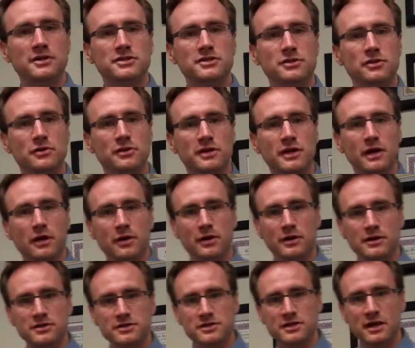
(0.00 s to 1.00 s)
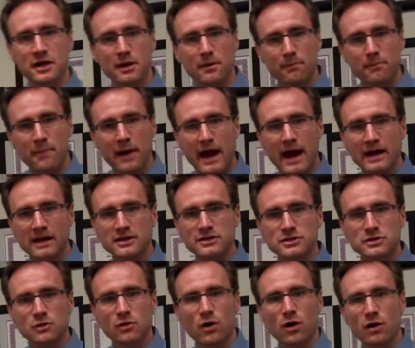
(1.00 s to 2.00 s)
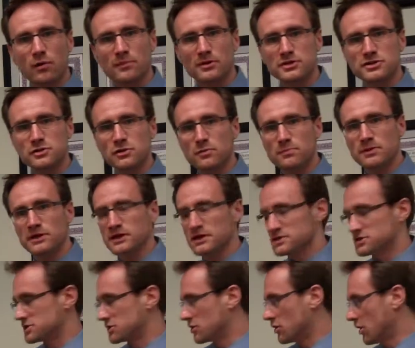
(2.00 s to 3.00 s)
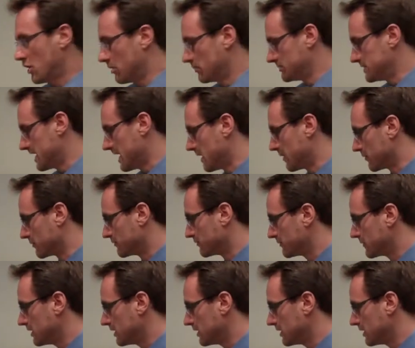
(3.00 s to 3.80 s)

in certain areas, back into harmony so it begins to calm down.